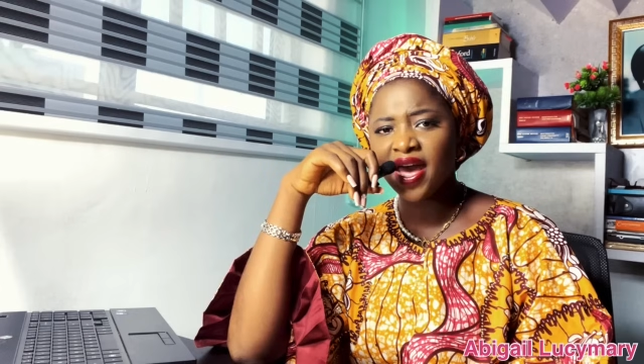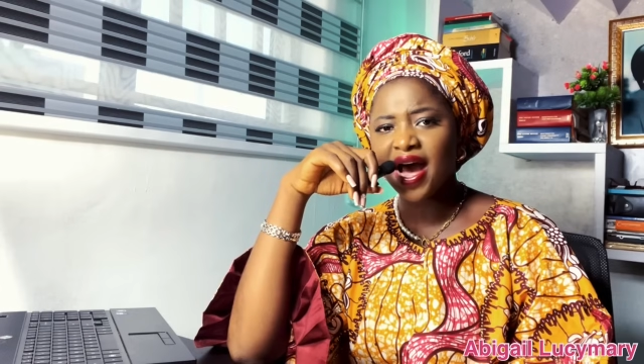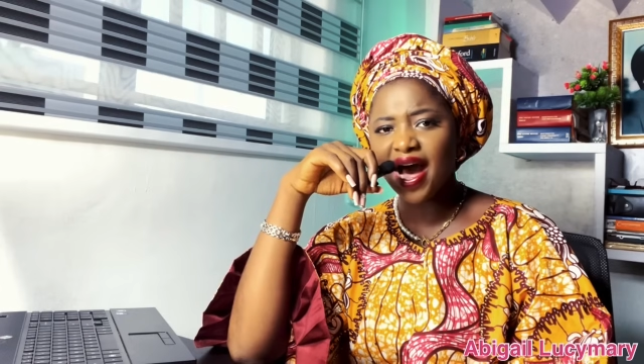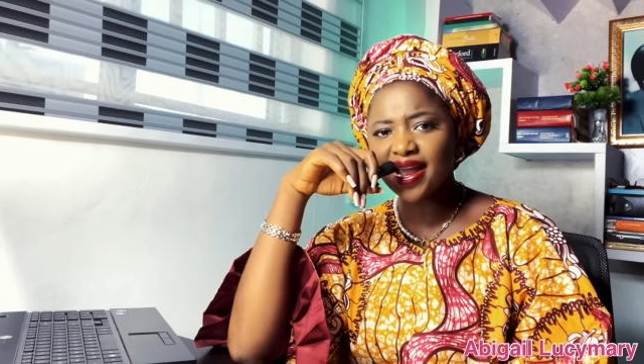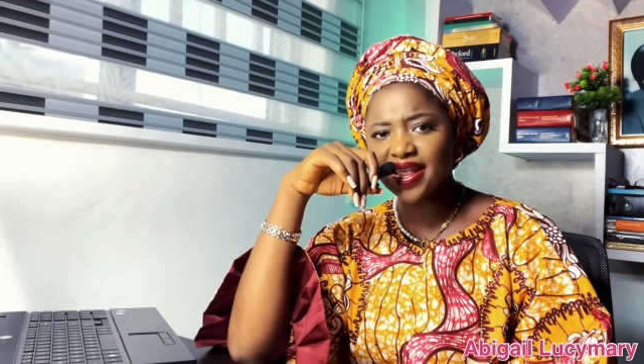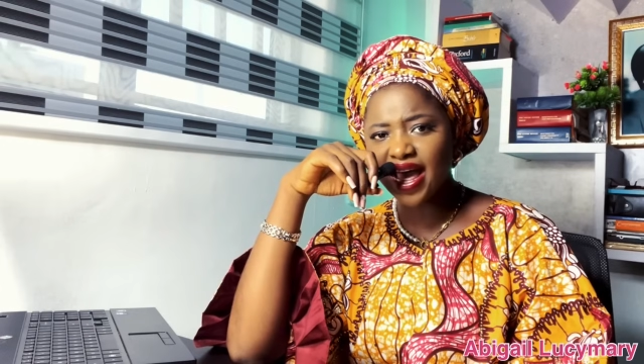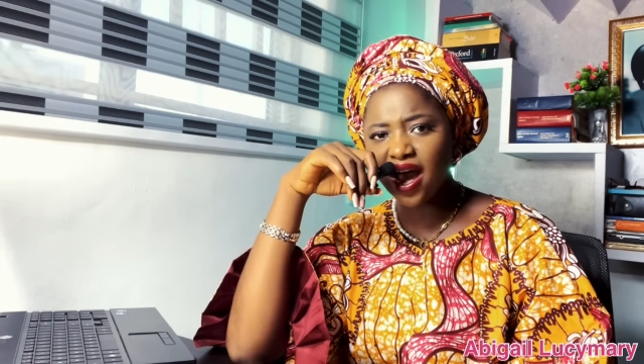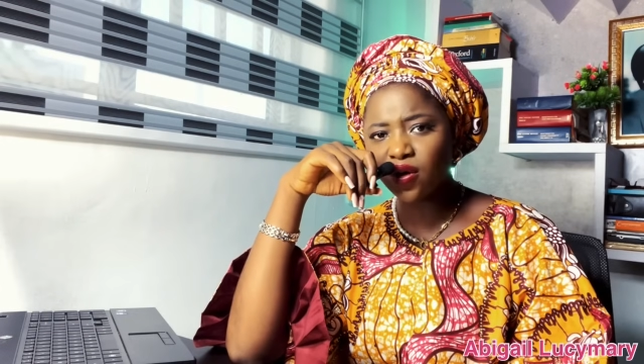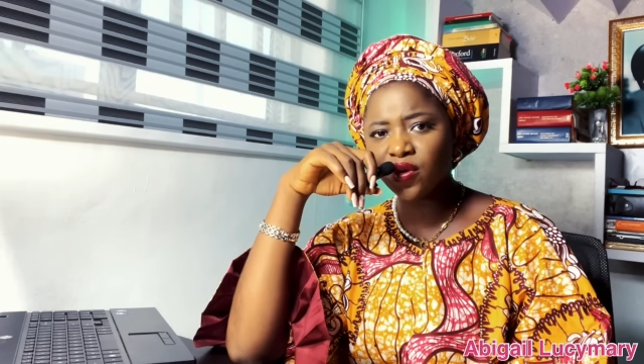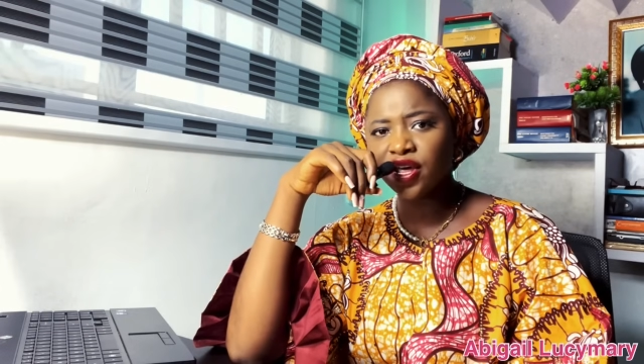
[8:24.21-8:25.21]
And
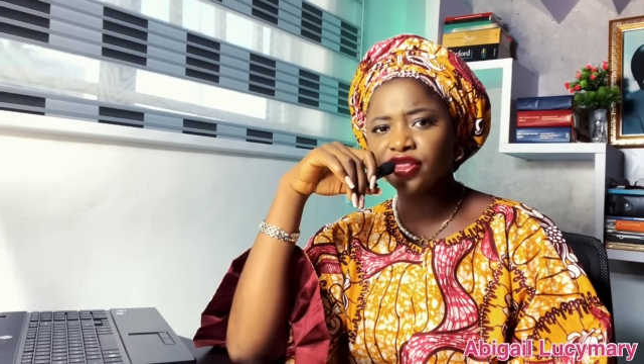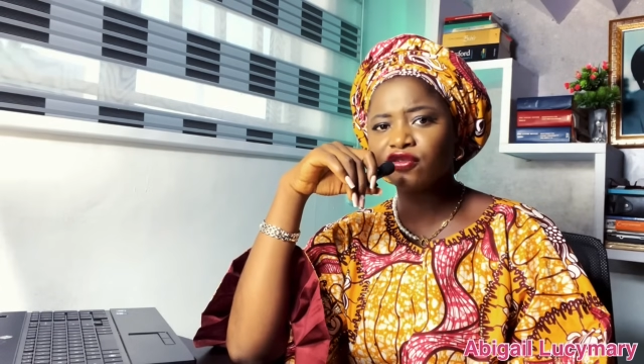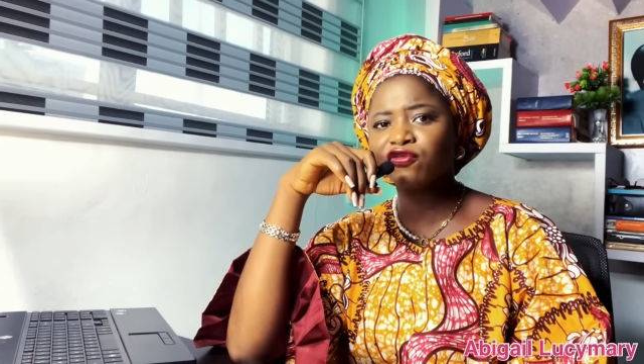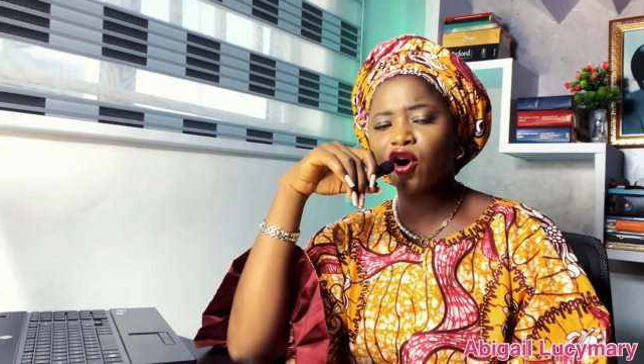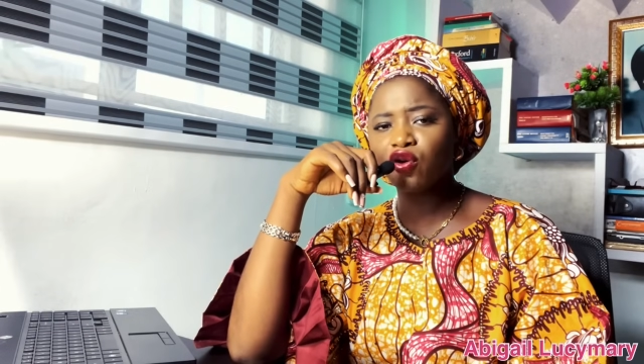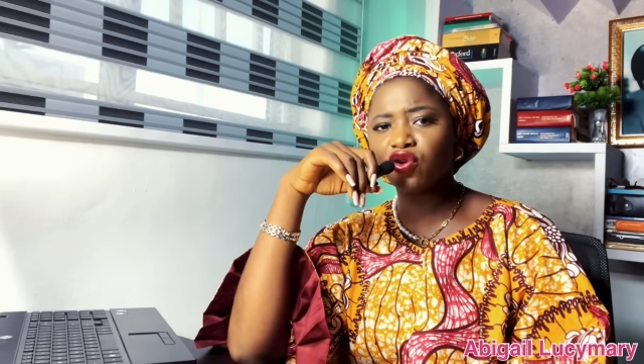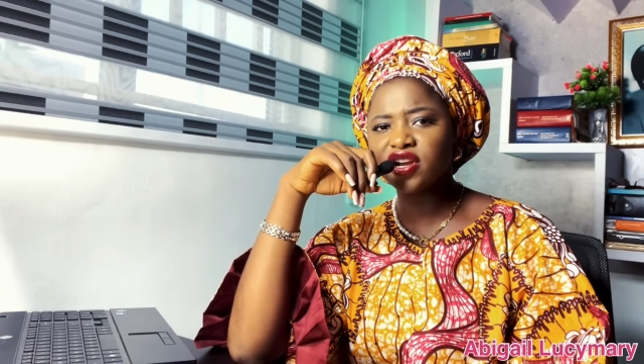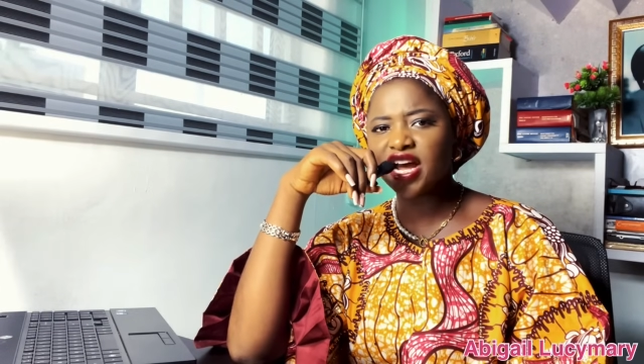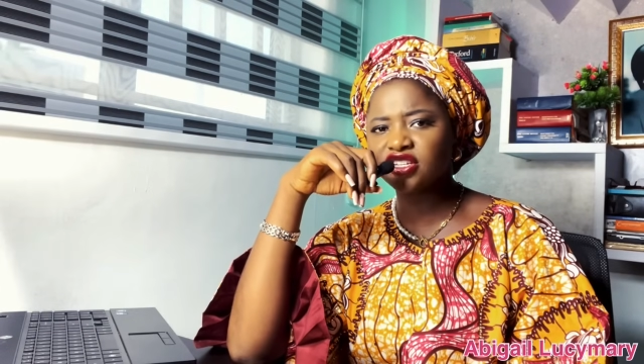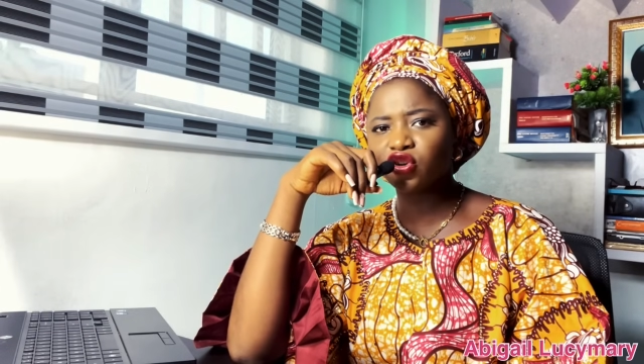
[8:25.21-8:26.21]
now the
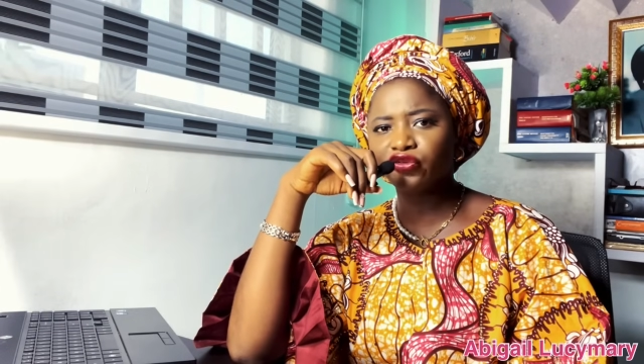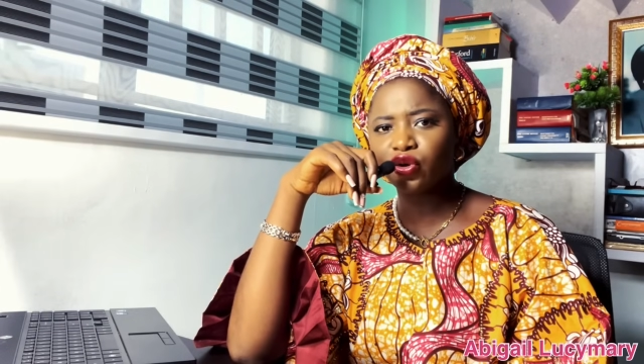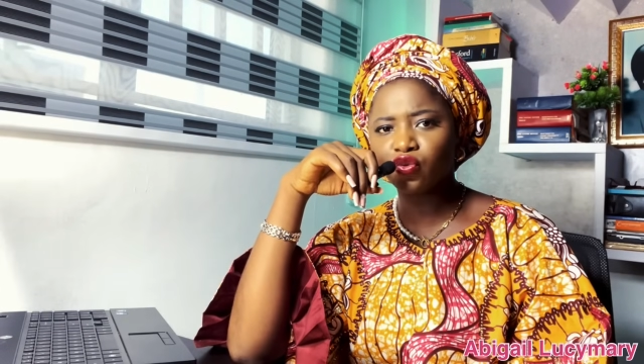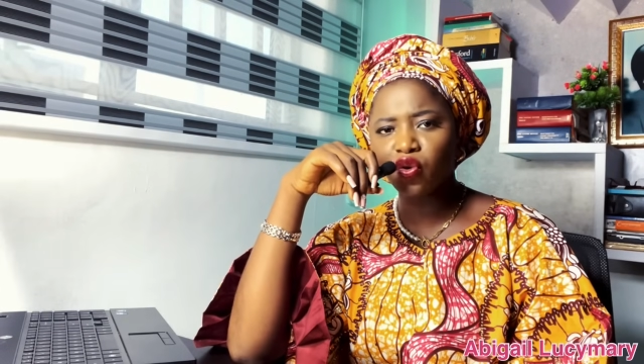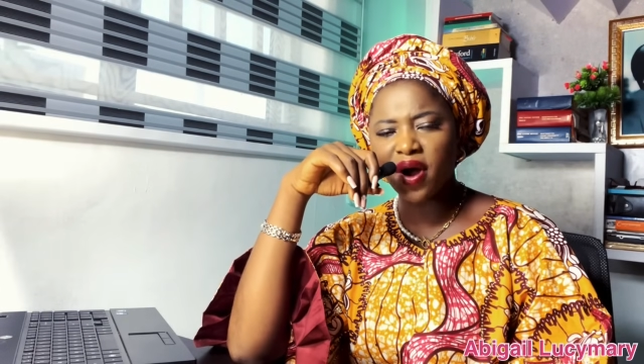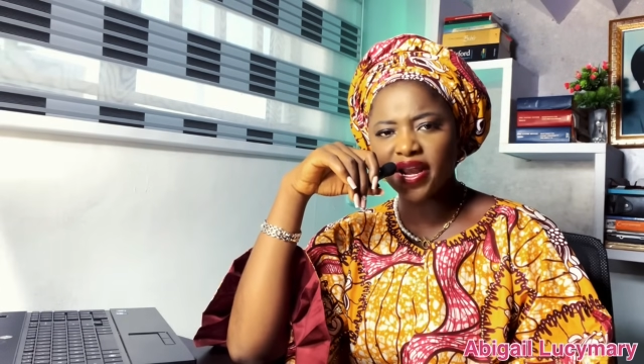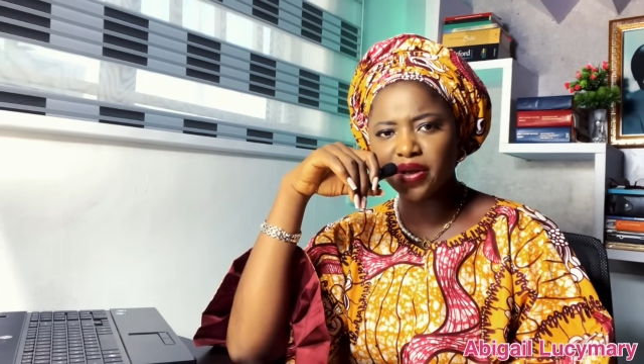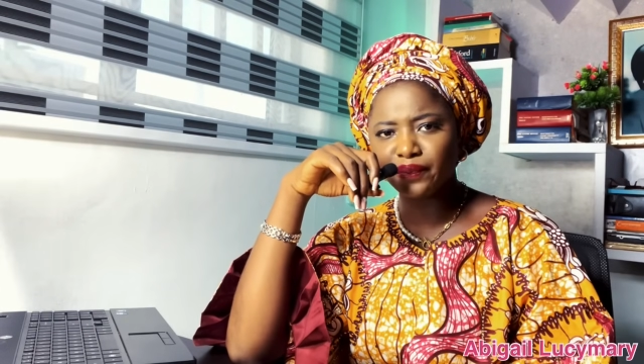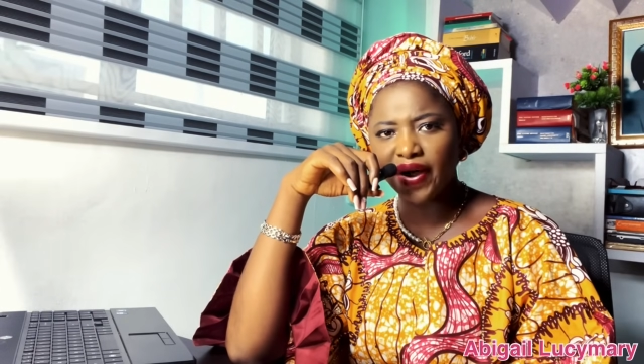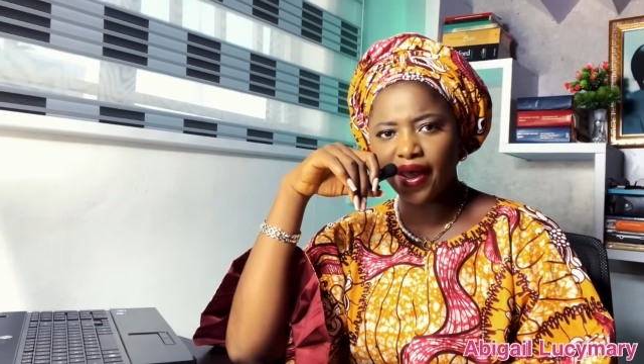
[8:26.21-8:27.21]
forerunners of the Roman
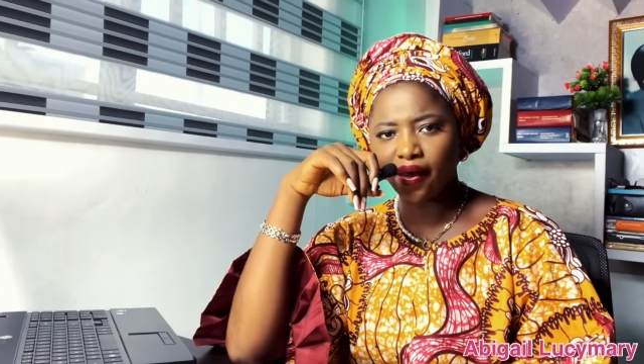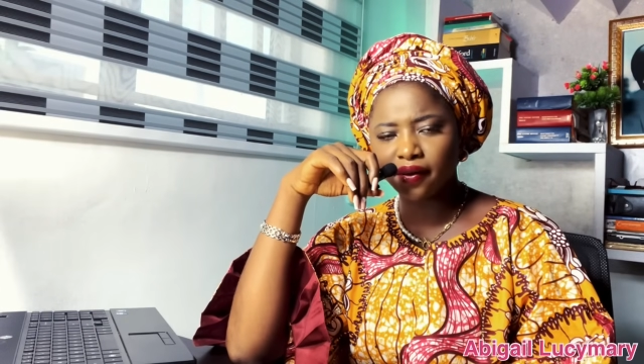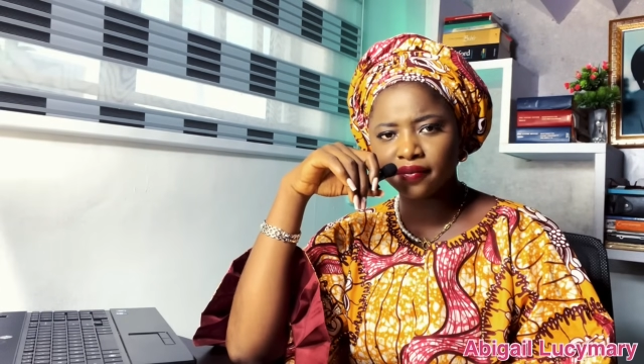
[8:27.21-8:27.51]
Empire.